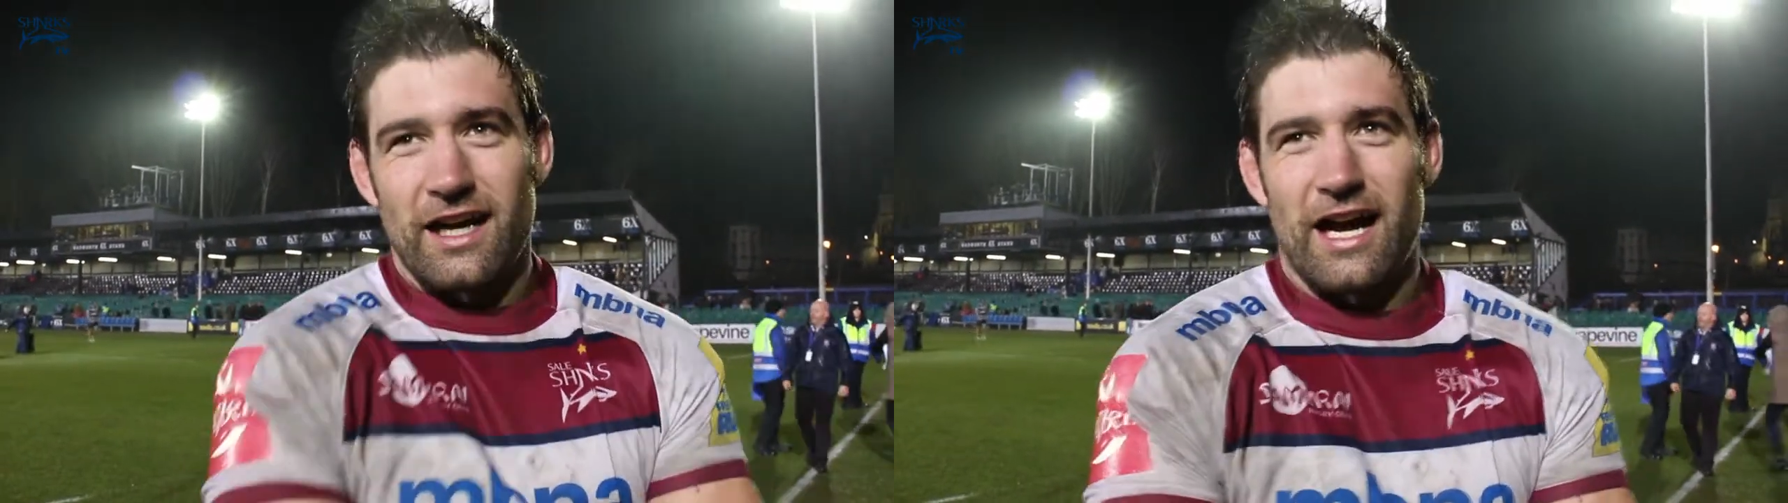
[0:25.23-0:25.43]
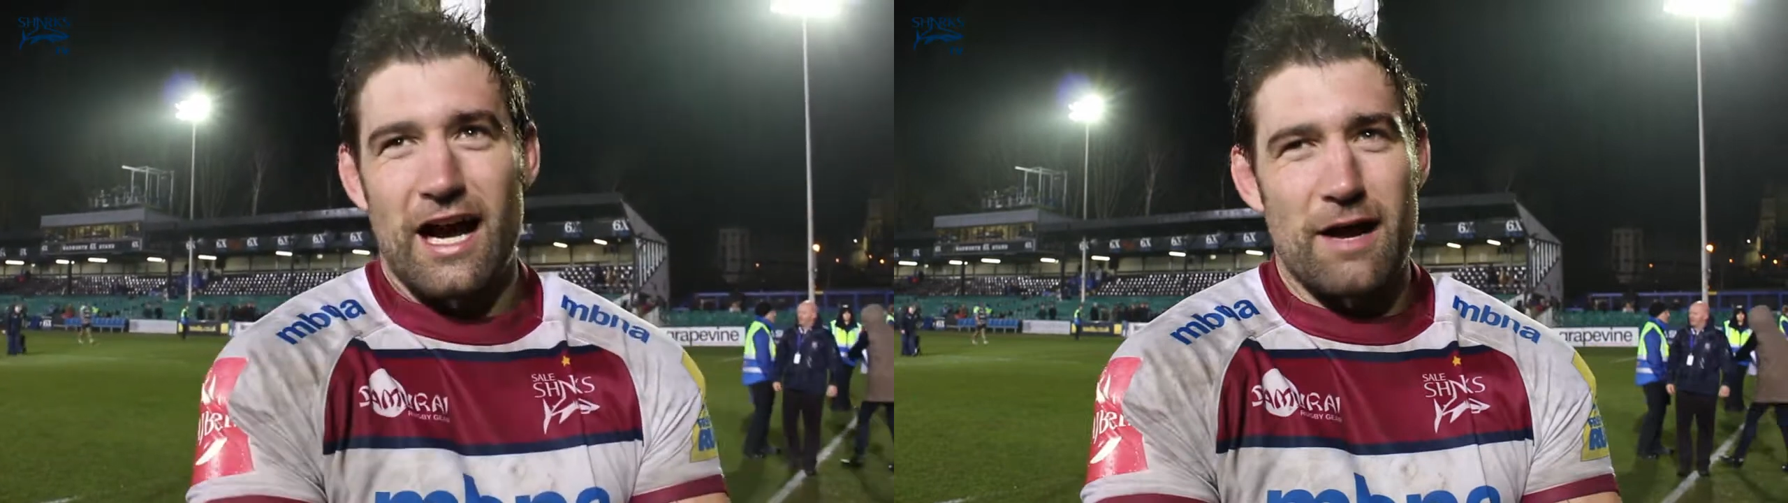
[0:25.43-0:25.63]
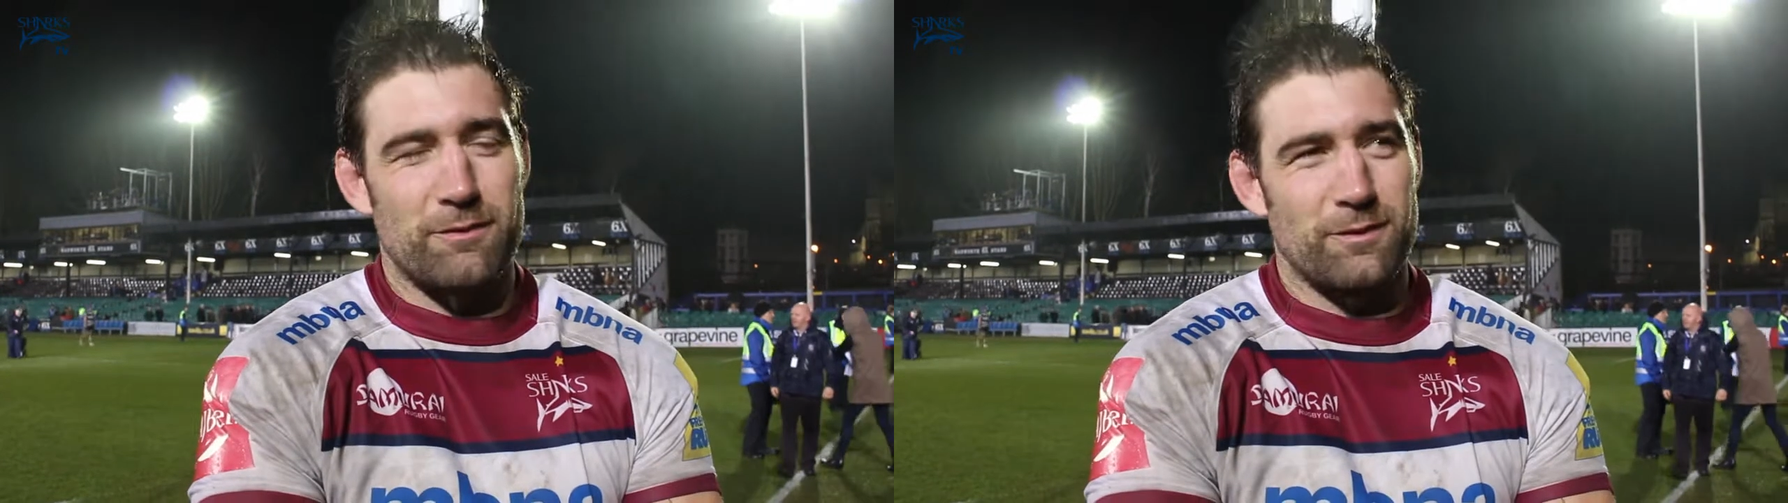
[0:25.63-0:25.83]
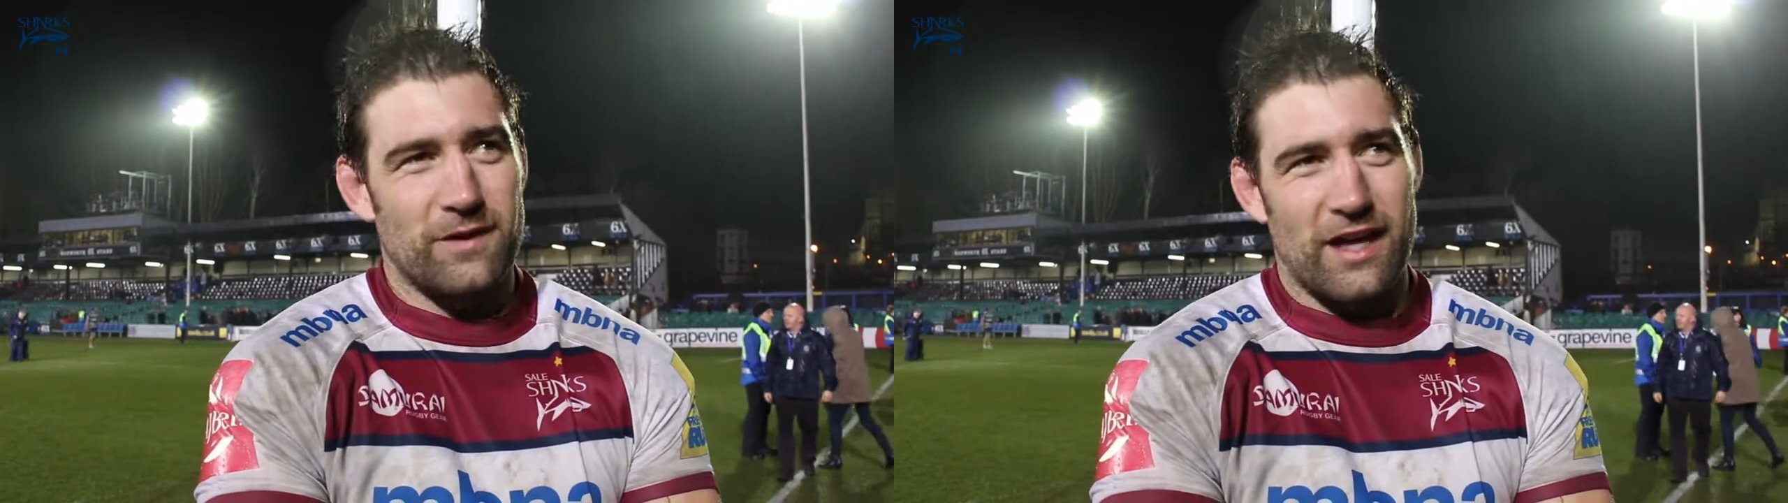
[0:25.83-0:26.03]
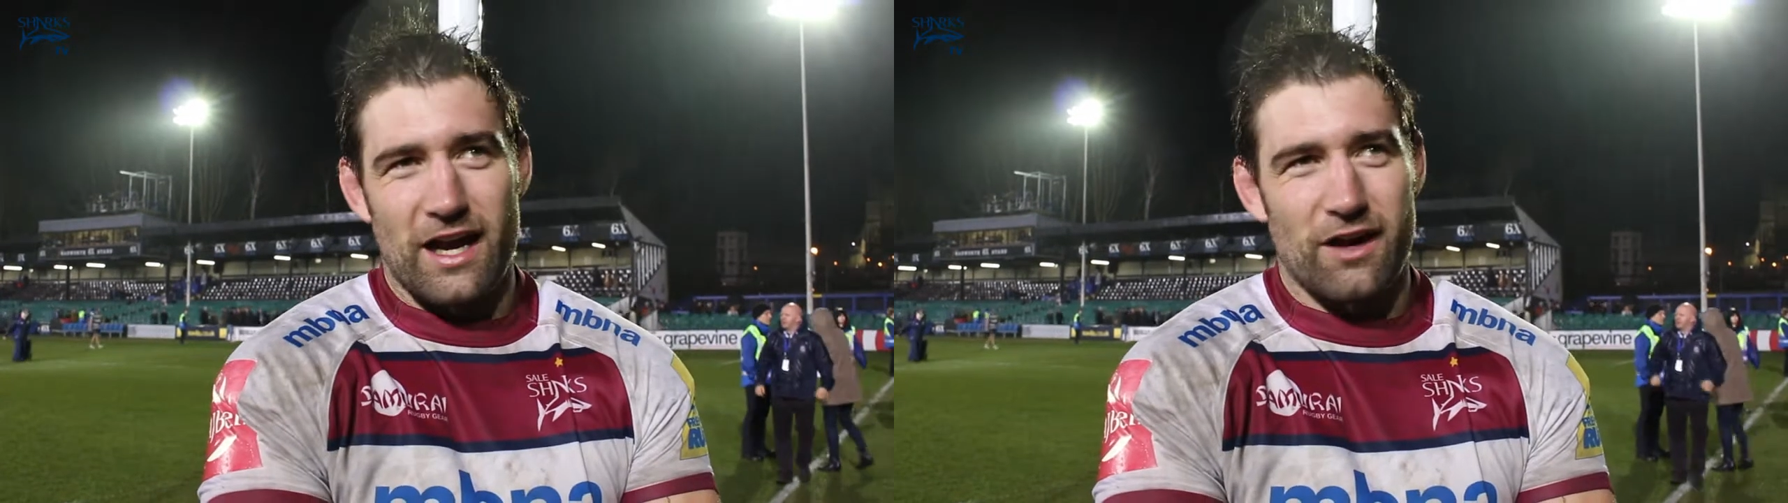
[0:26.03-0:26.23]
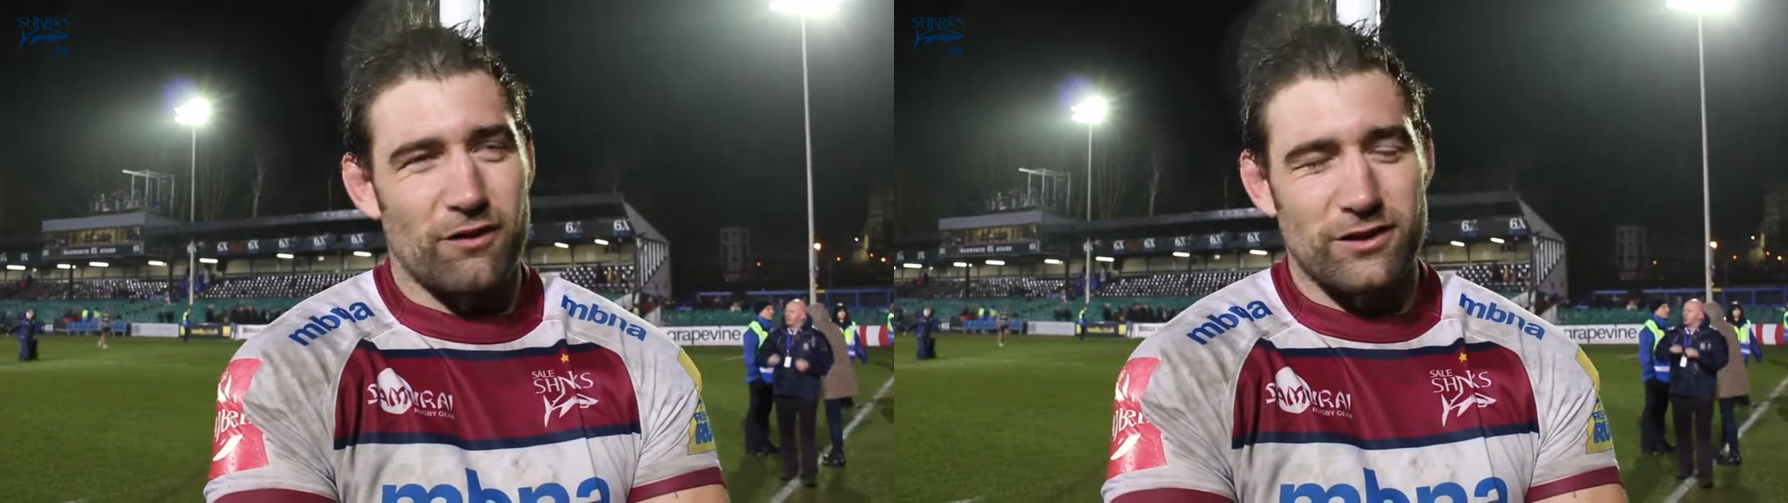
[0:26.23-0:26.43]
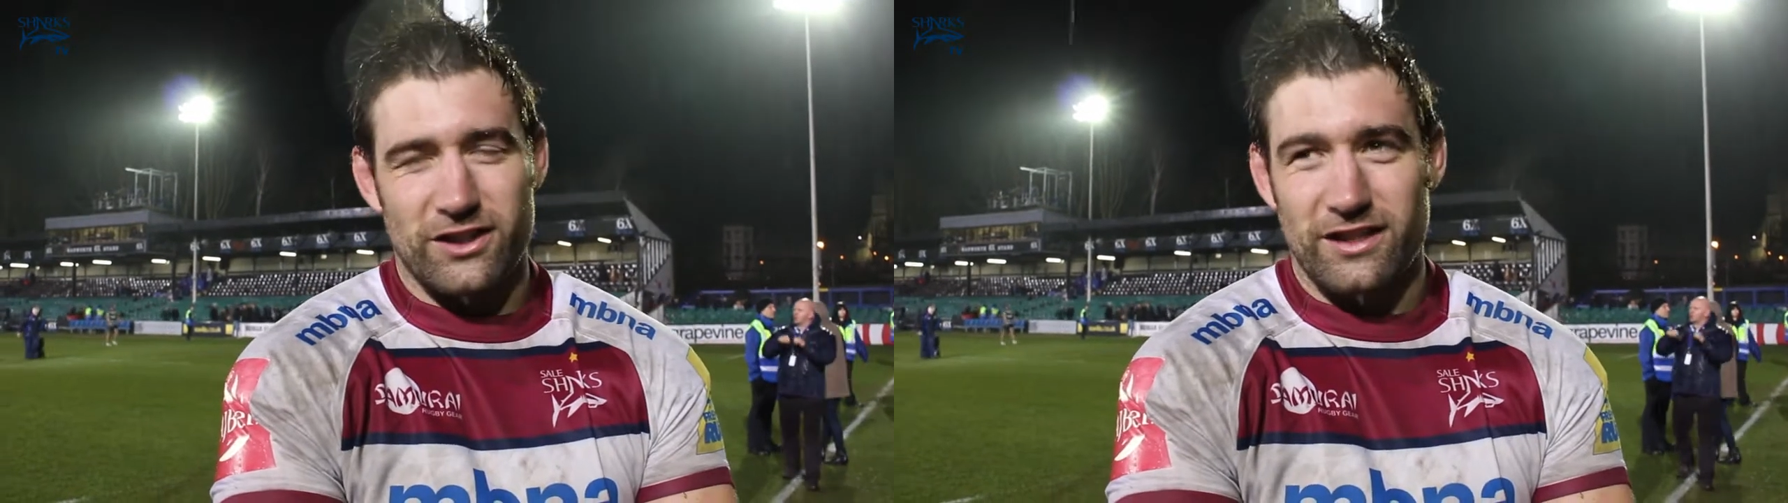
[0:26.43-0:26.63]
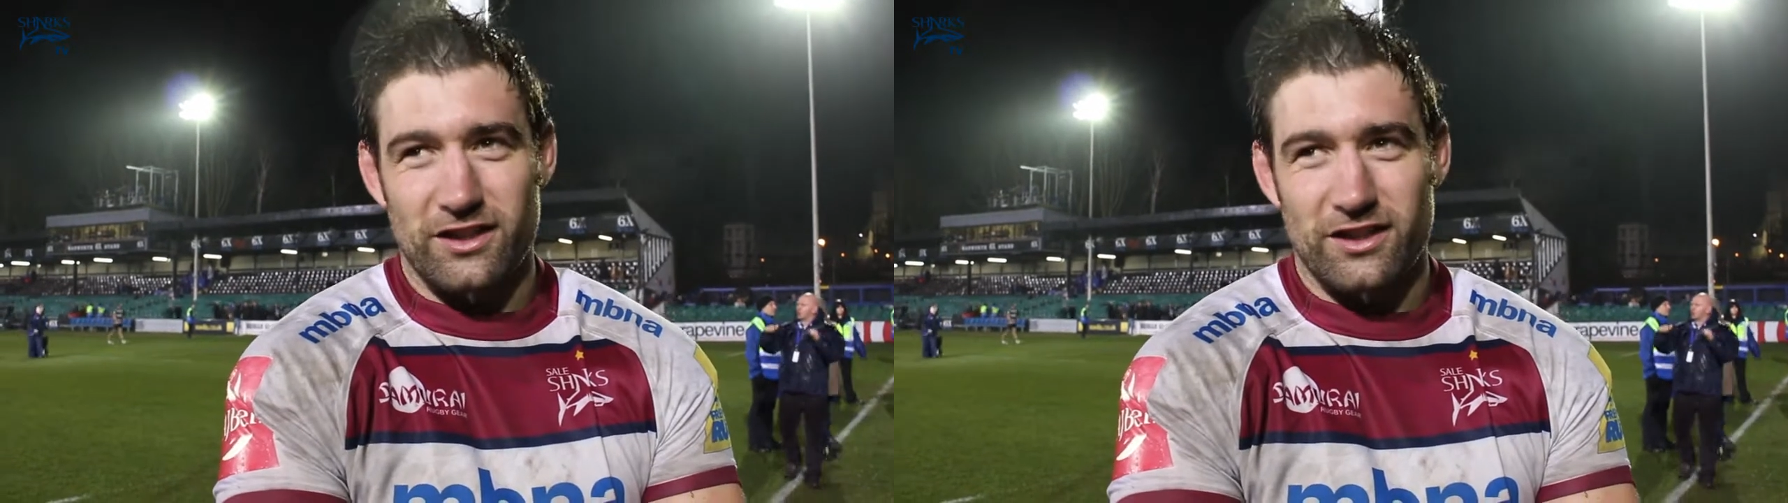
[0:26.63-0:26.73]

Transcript: Um, yeah, obviously,